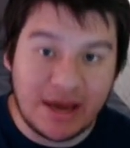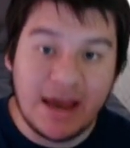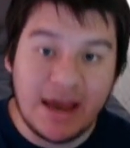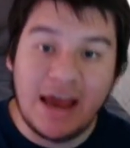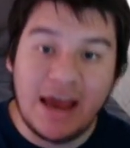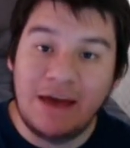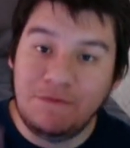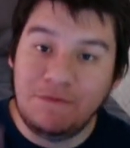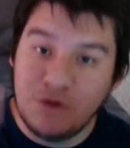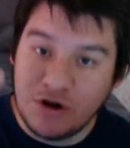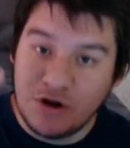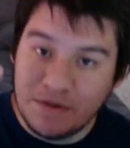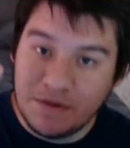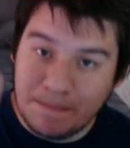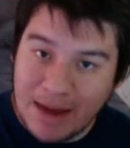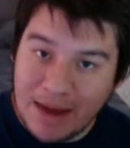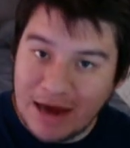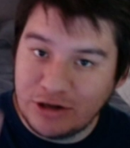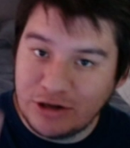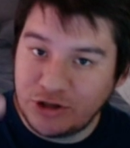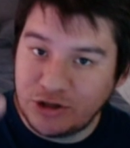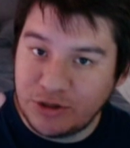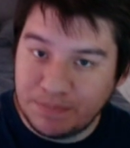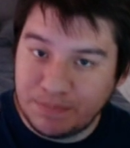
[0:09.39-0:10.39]
If you can
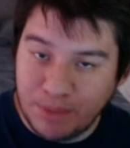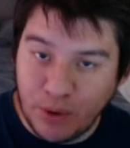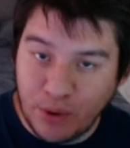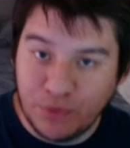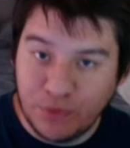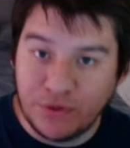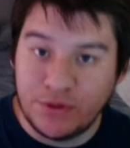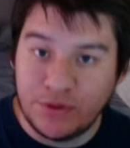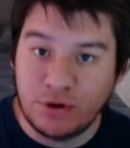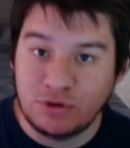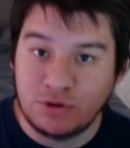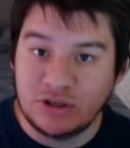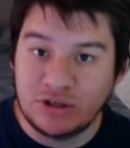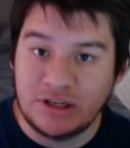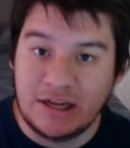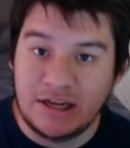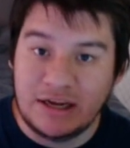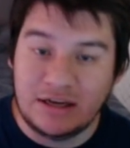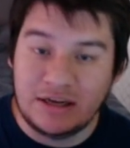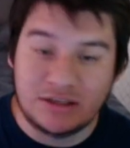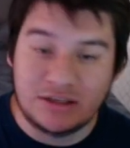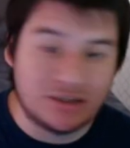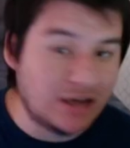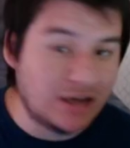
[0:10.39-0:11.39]
master both of those
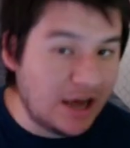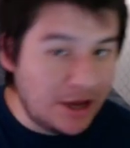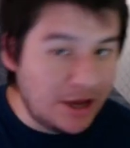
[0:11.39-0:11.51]
things,